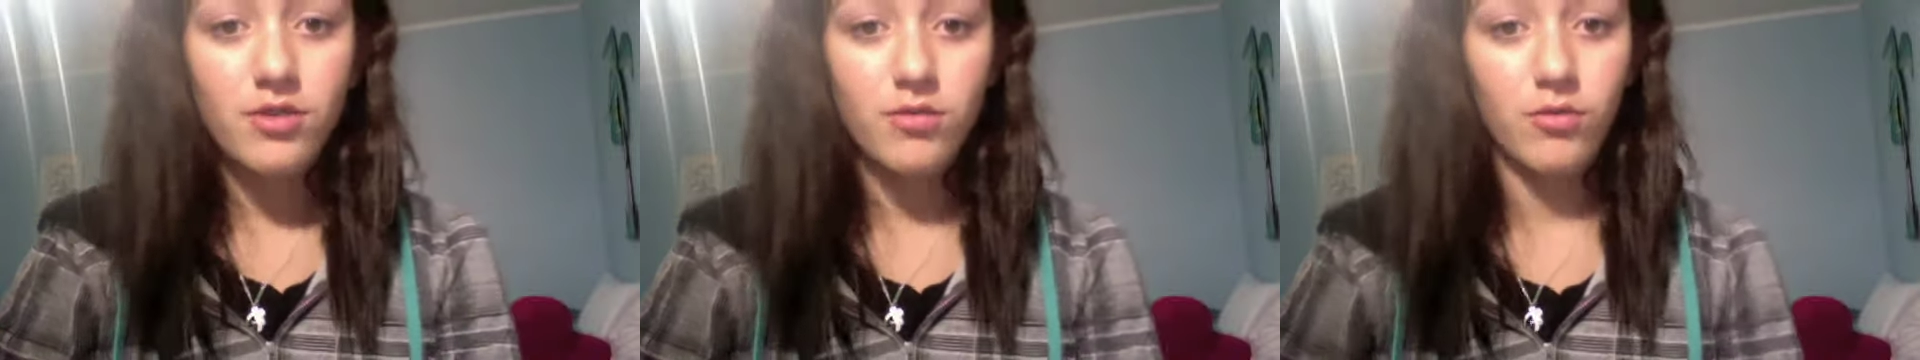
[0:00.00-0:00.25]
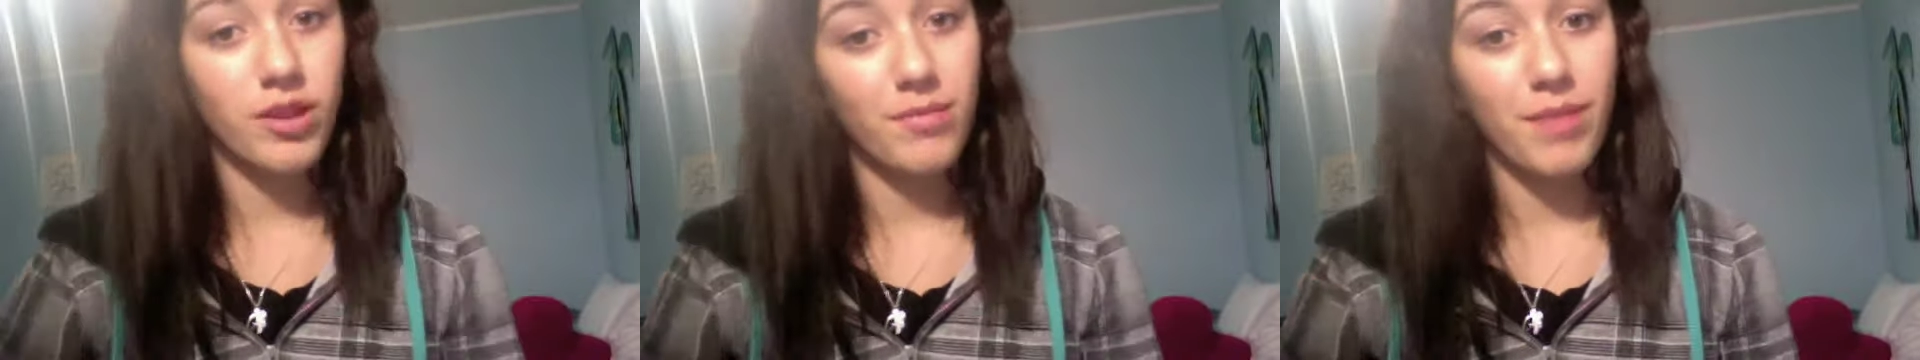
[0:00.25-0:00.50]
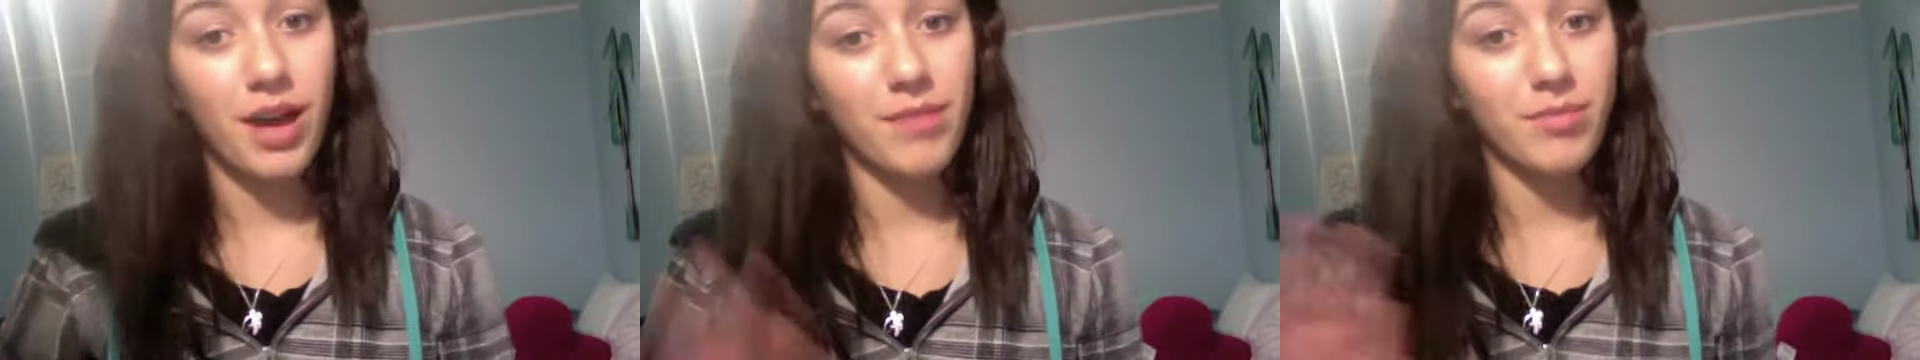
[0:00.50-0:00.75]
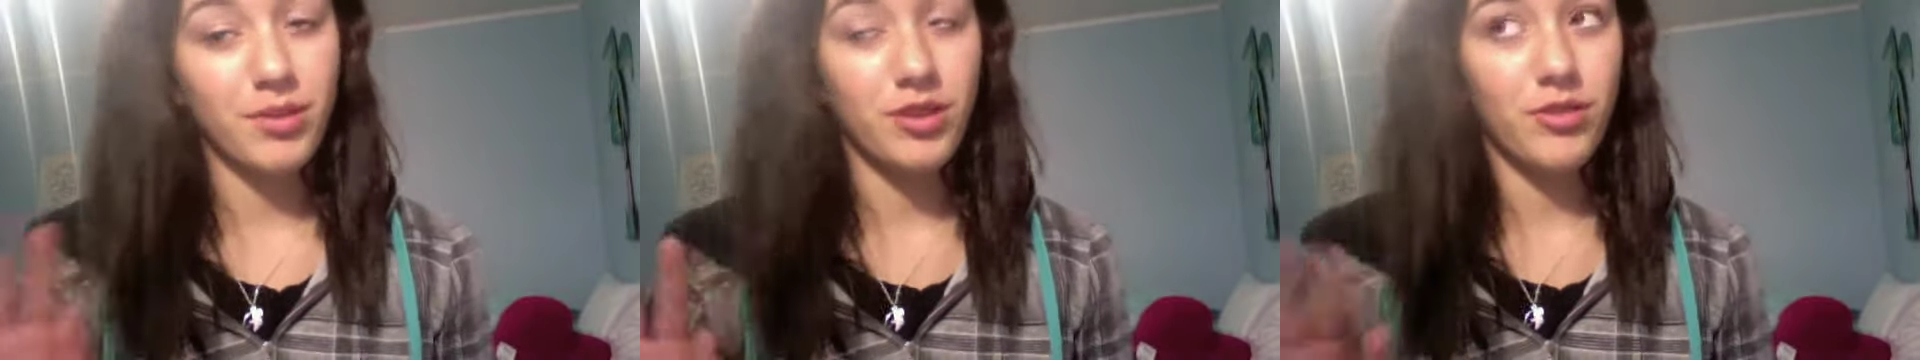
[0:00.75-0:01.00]
Well, not
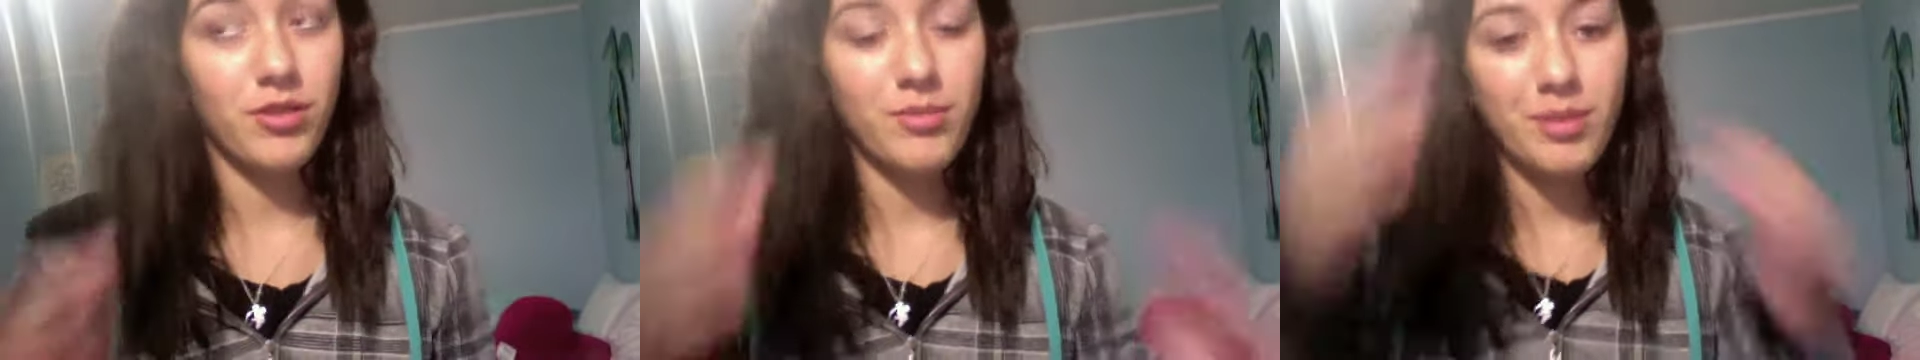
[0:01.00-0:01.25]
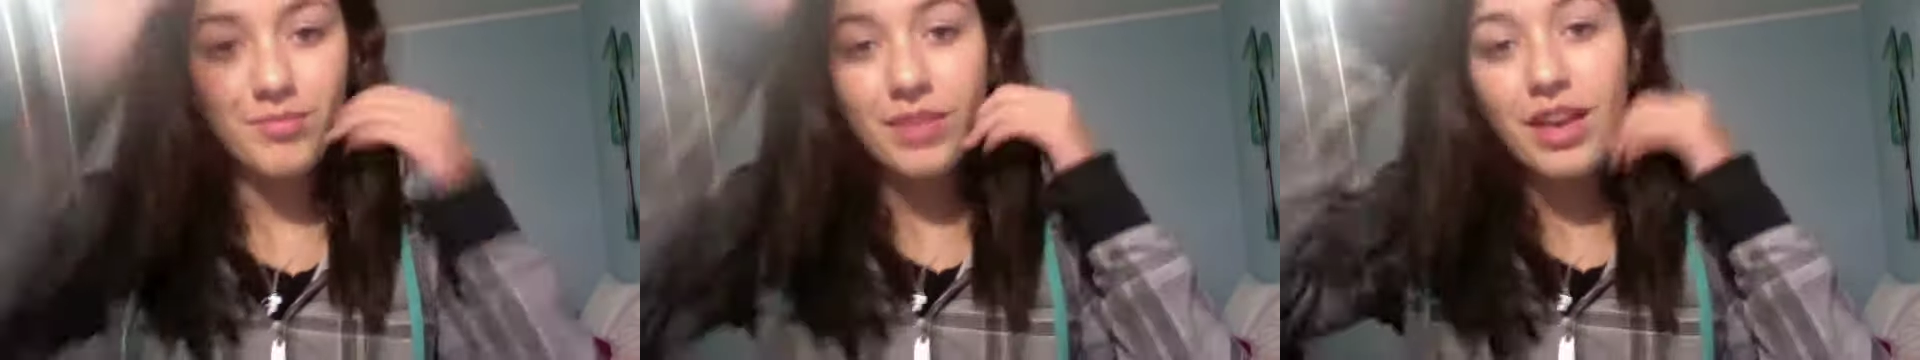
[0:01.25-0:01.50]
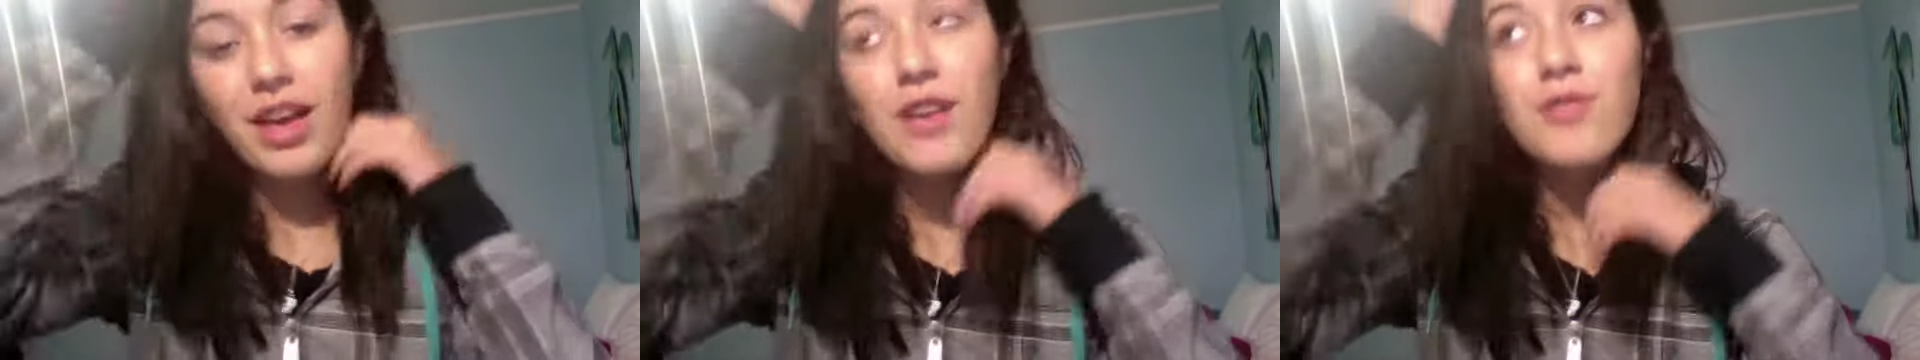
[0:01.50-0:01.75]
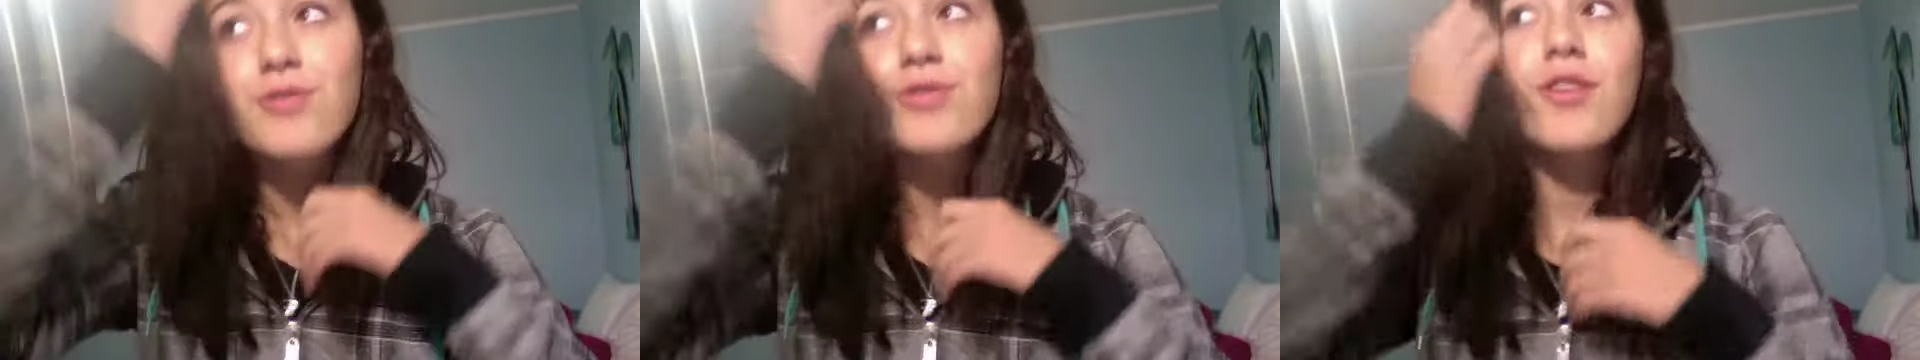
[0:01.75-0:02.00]
mine, but you know what I mean.
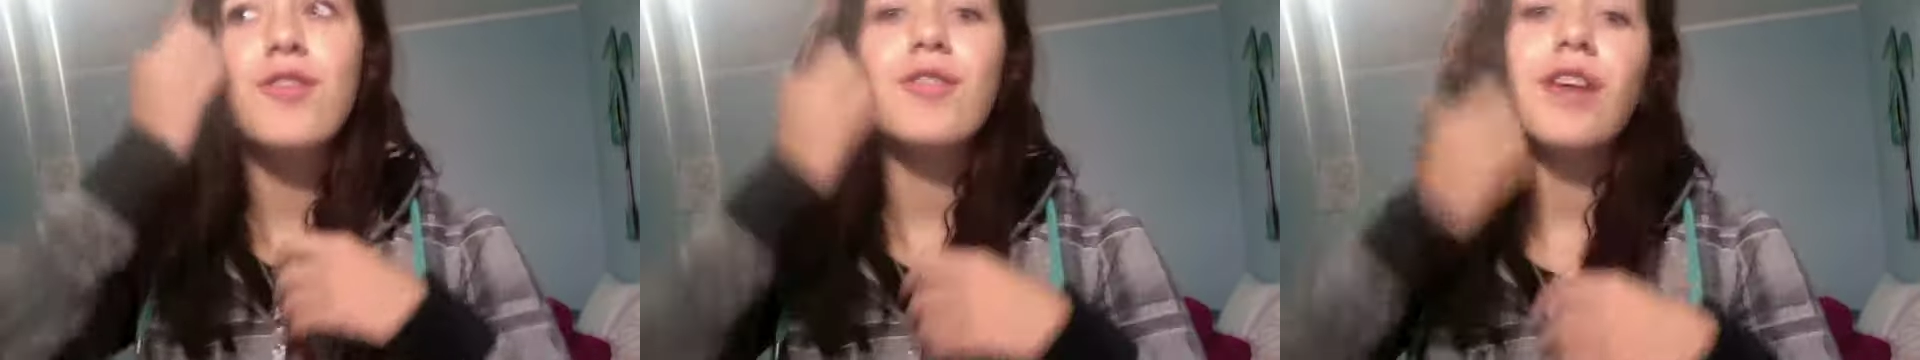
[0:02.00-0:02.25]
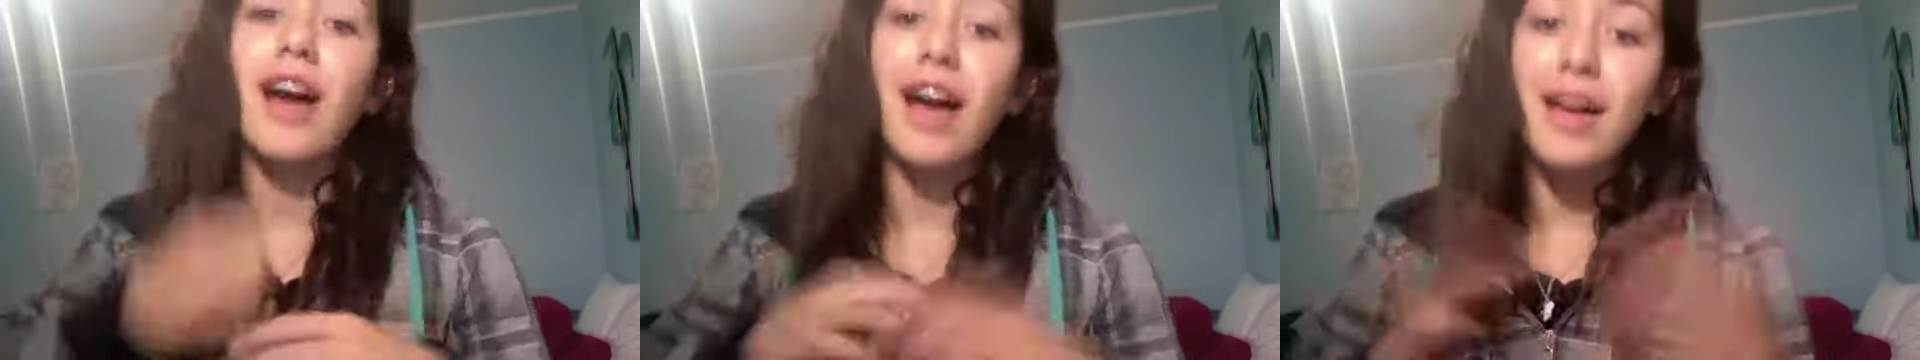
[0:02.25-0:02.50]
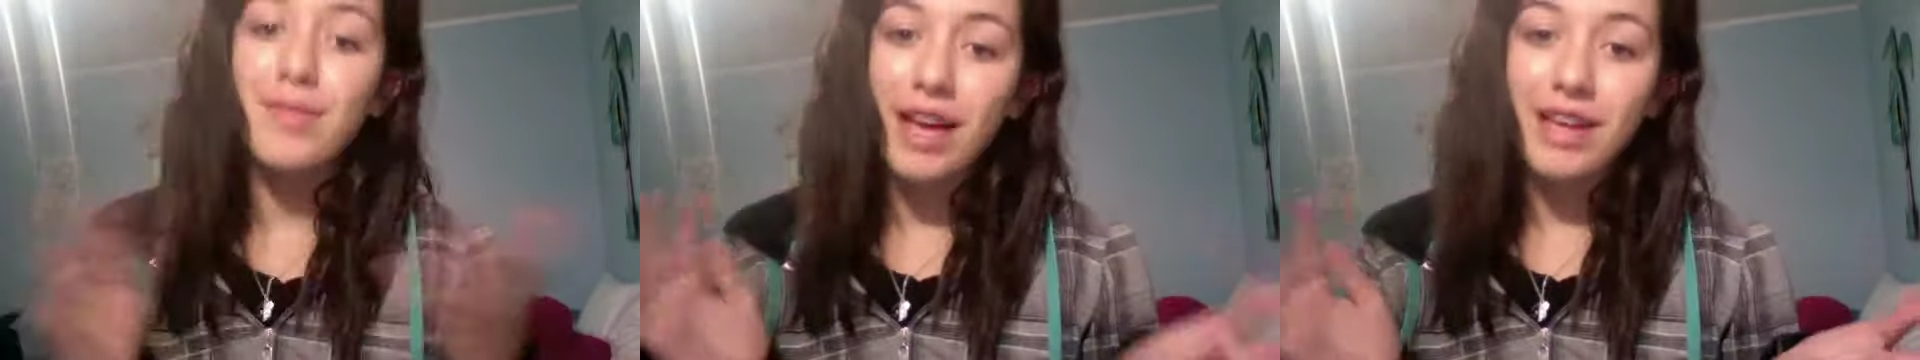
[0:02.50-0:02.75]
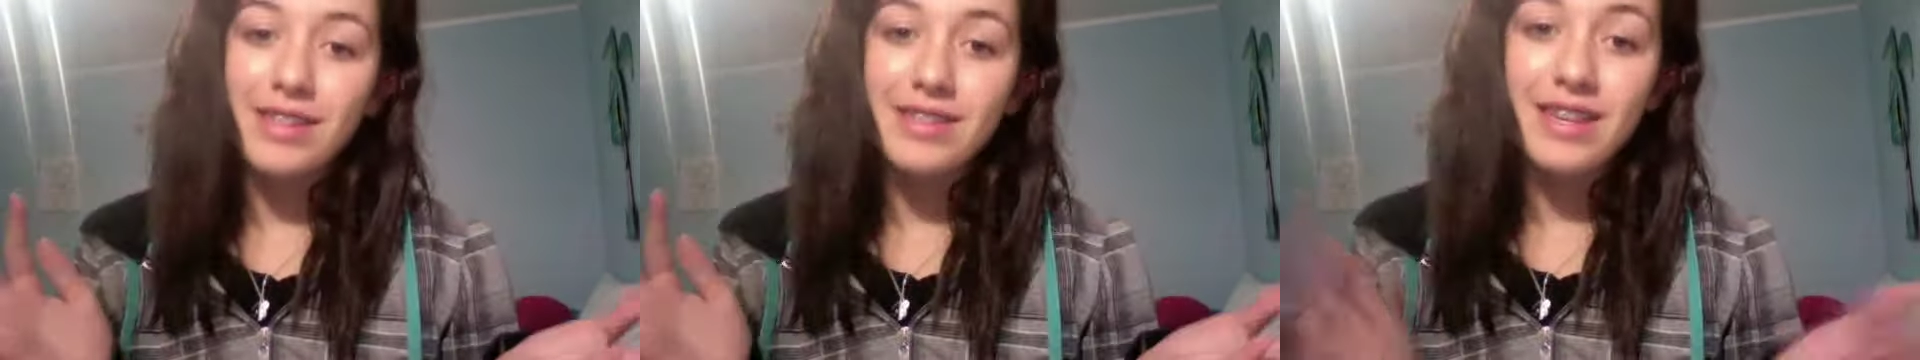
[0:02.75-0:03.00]
So, yeah, I'm
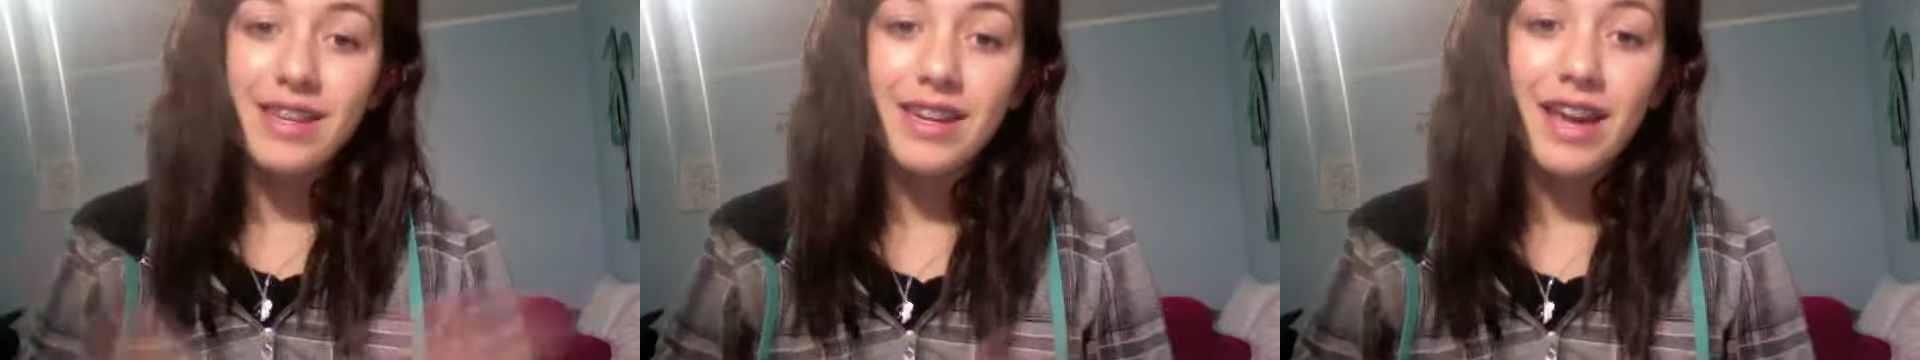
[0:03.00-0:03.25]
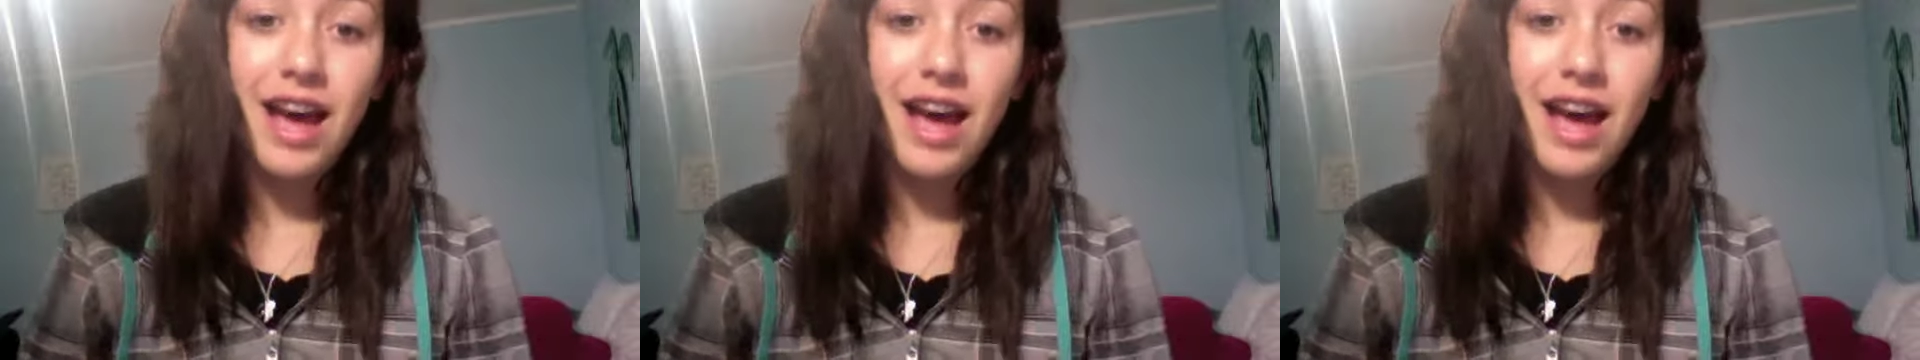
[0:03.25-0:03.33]
Allison.